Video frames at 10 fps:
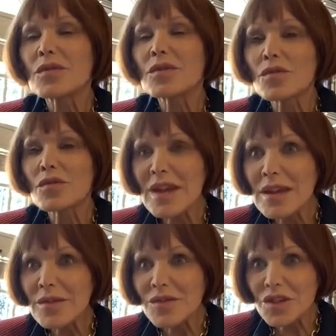
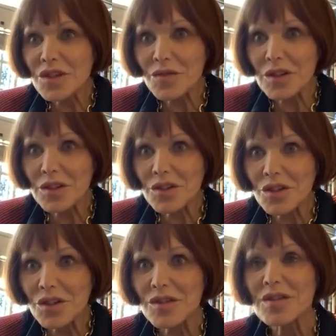grave
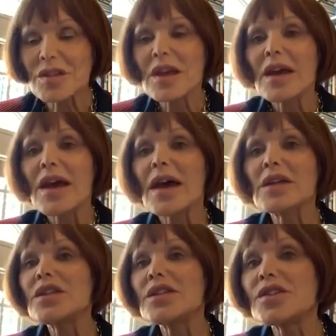disadvantages.
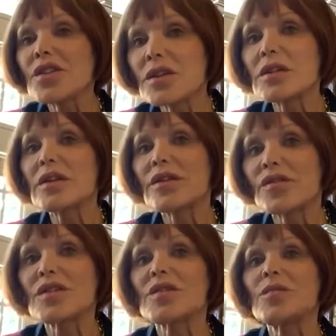And he certainly
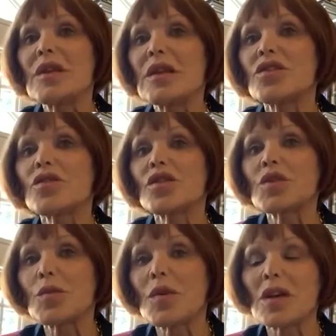thrust me into the
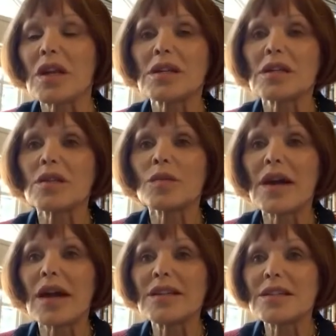spotlight in a
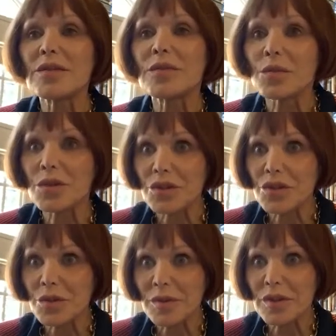way I didn't want
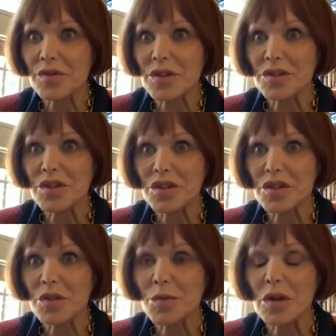to be thrust into
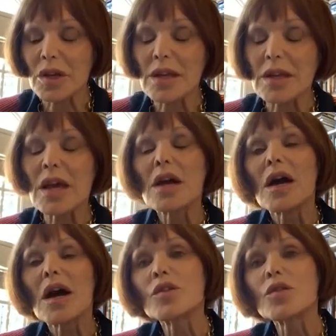the spotlight.
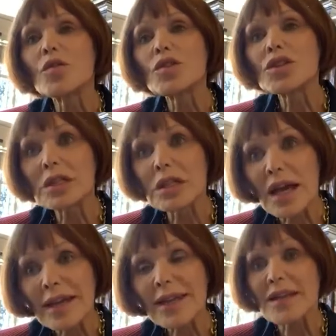I grew to
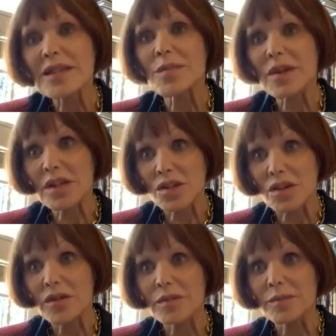like aspects
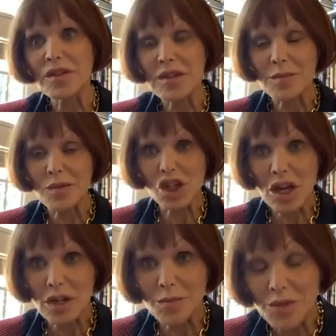of it because I'm a
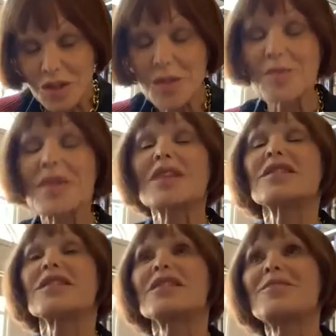shallow person,
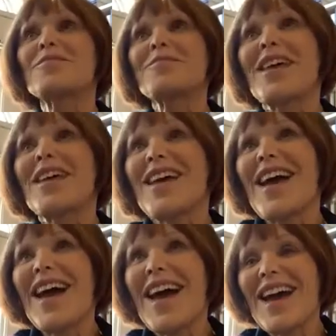basically.
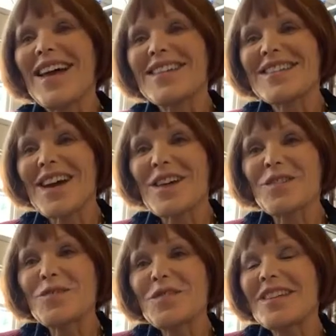And I
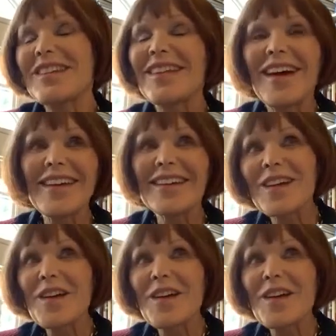grew to like,